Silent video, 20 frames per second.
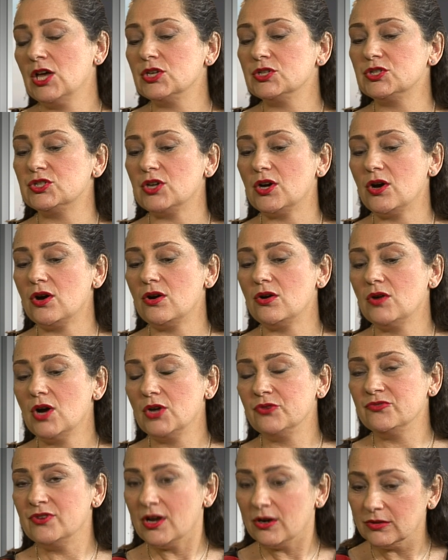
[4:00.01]
So
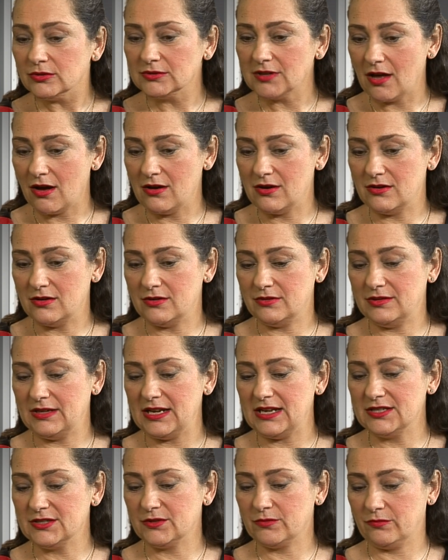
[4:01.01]
no load
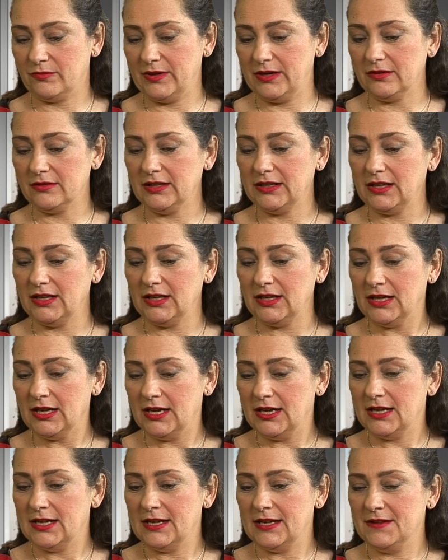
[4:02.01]
is really,
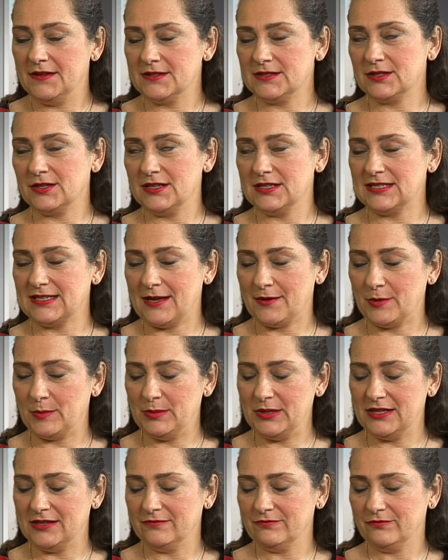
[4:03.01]
and this is going to sound a
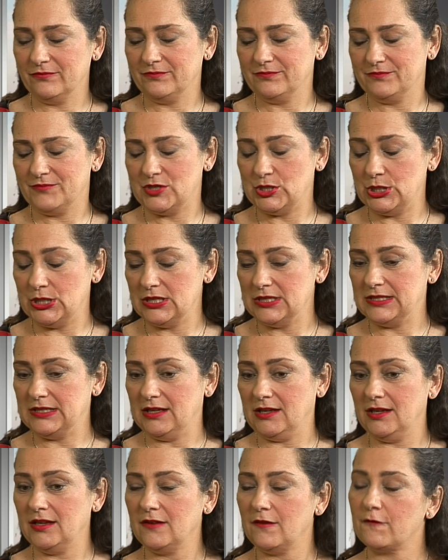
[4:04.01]
bit
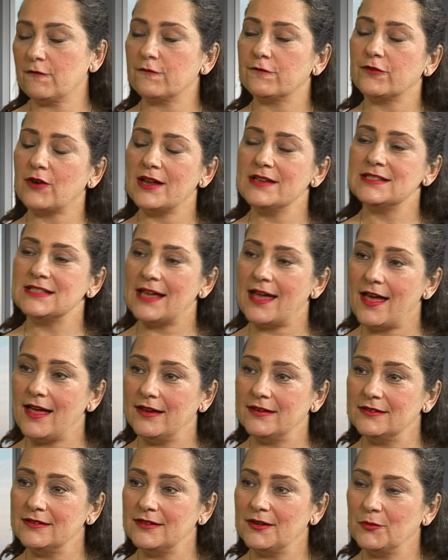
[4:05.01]
cheesy, front
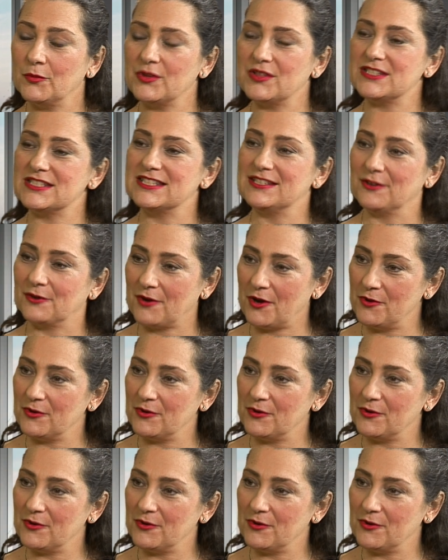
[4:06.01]
end with a 0